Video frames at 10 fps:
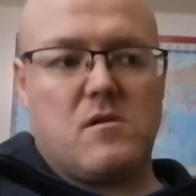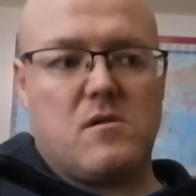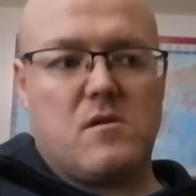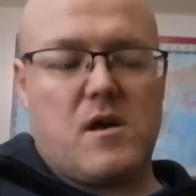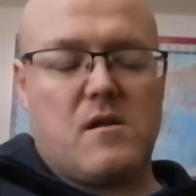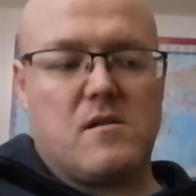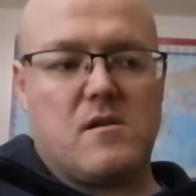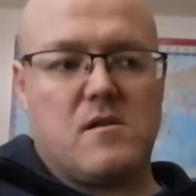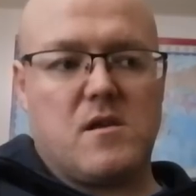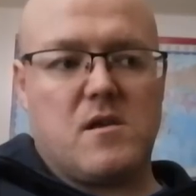that
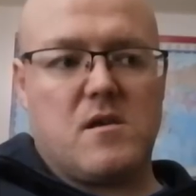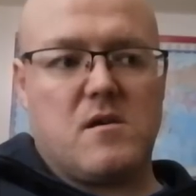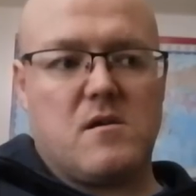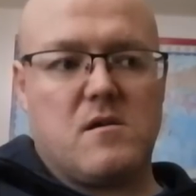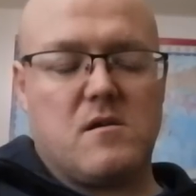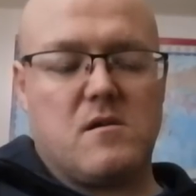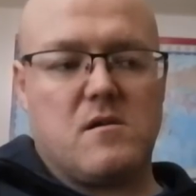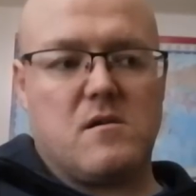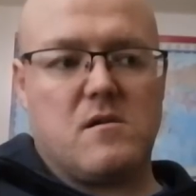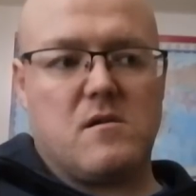didn't,
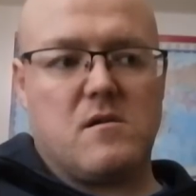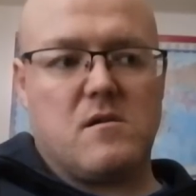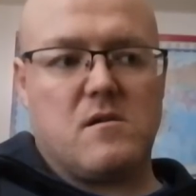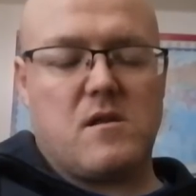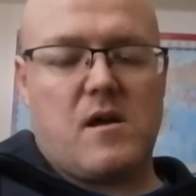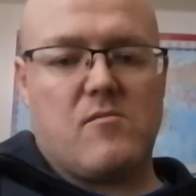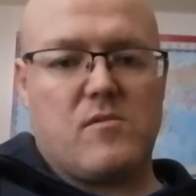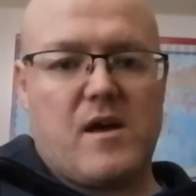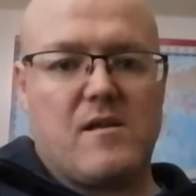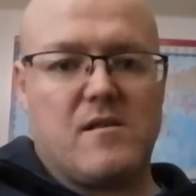
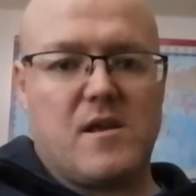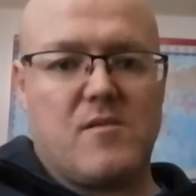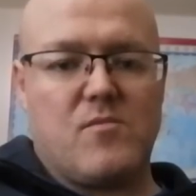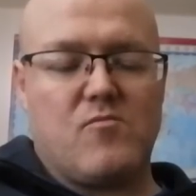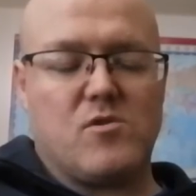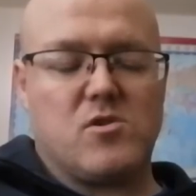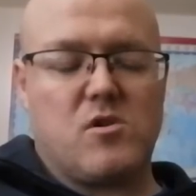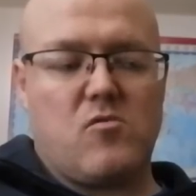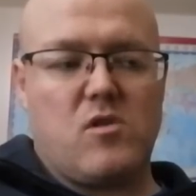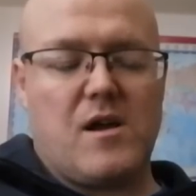that indictment was
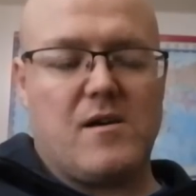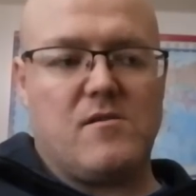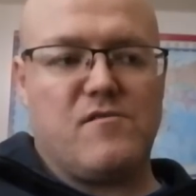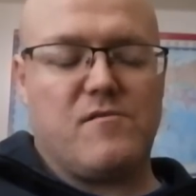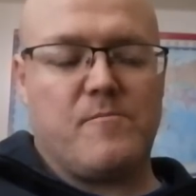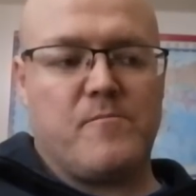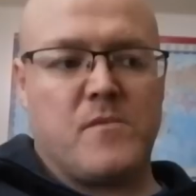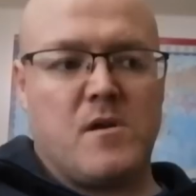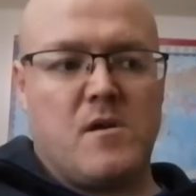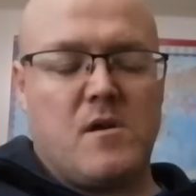still live,
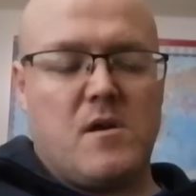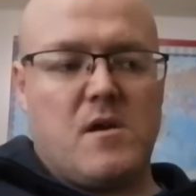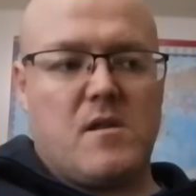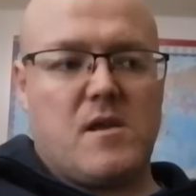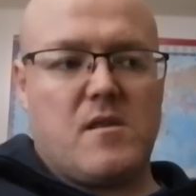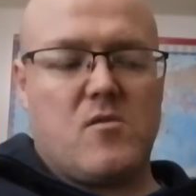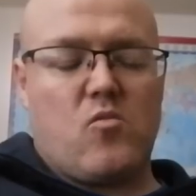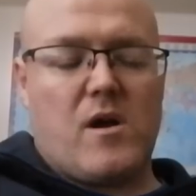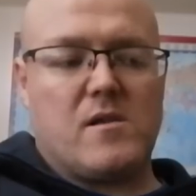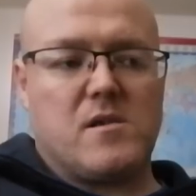and then the
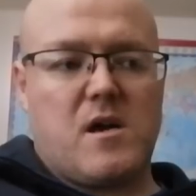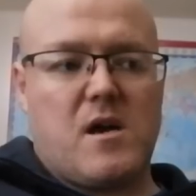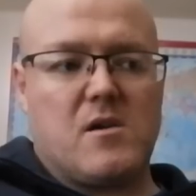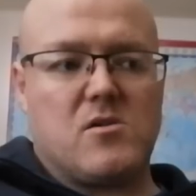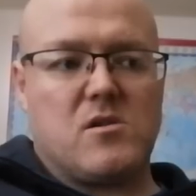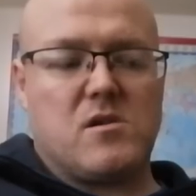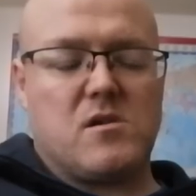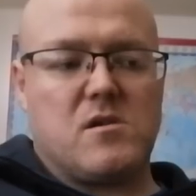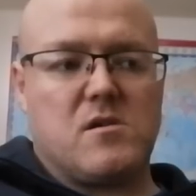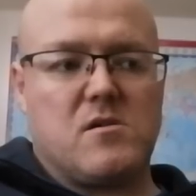ones that
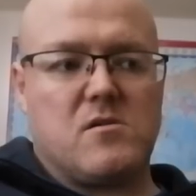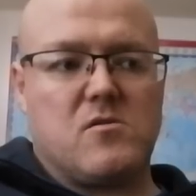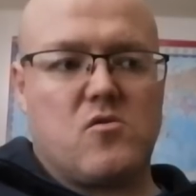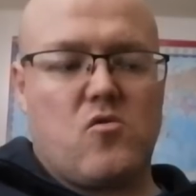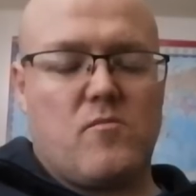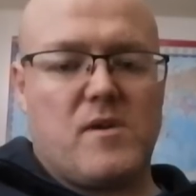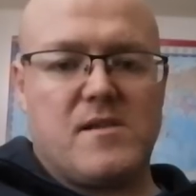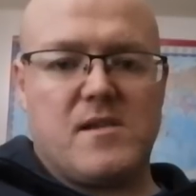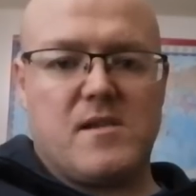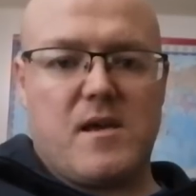actually got me
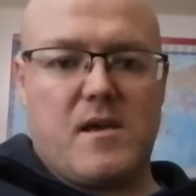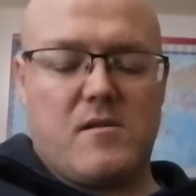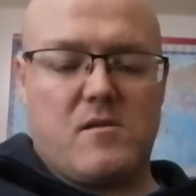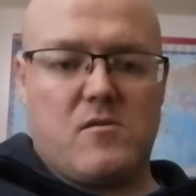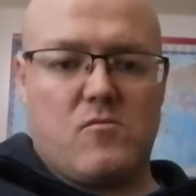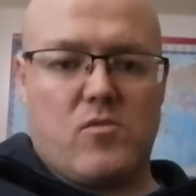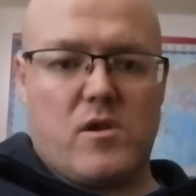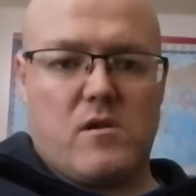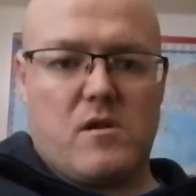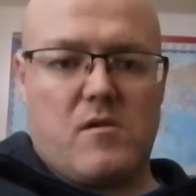detained
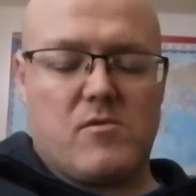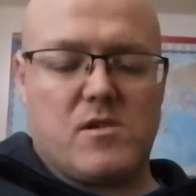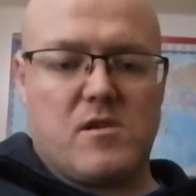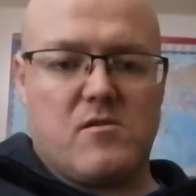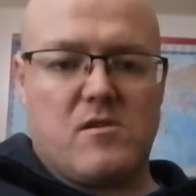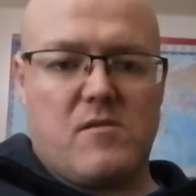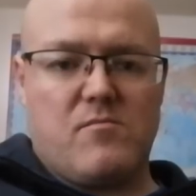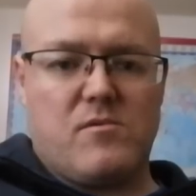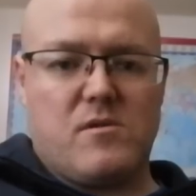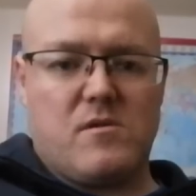when I was getting
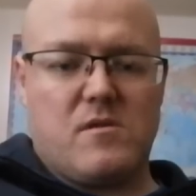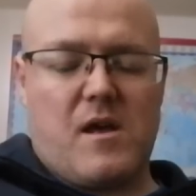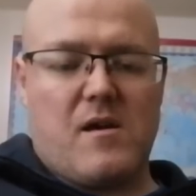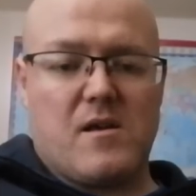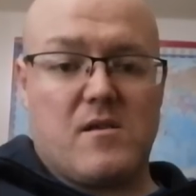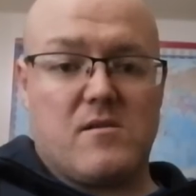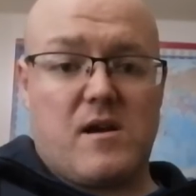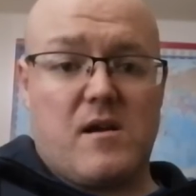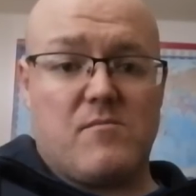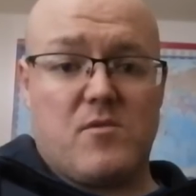libbed, that get
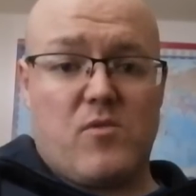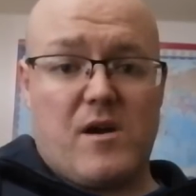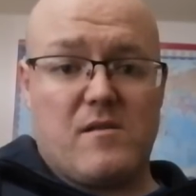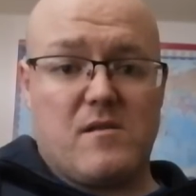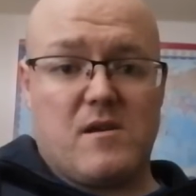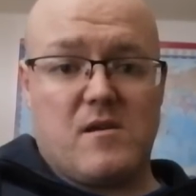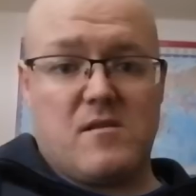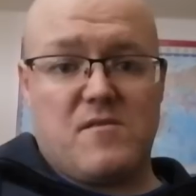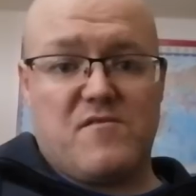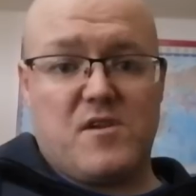dropped. The one that had
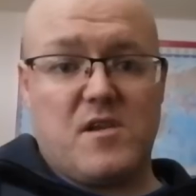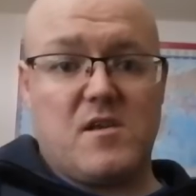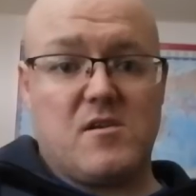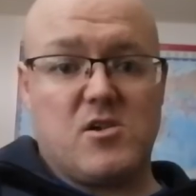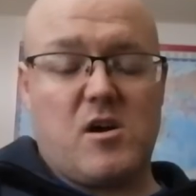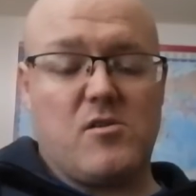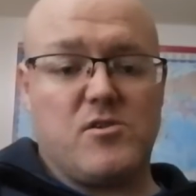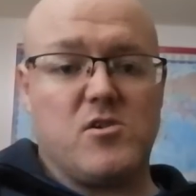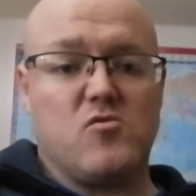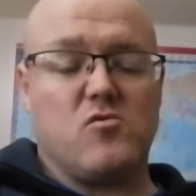the 3
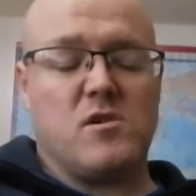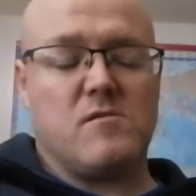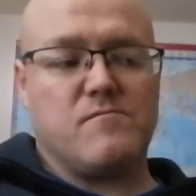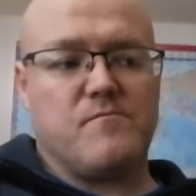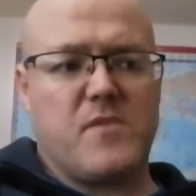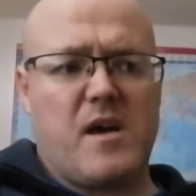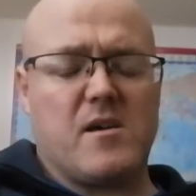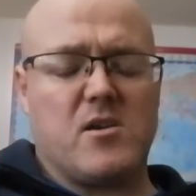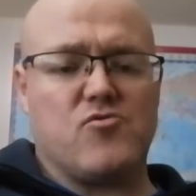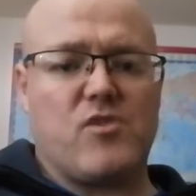charges on it, that
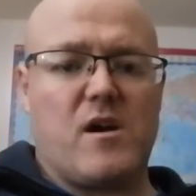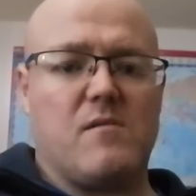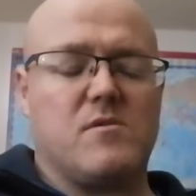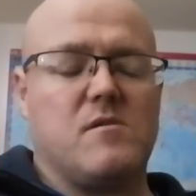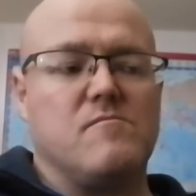get dropped.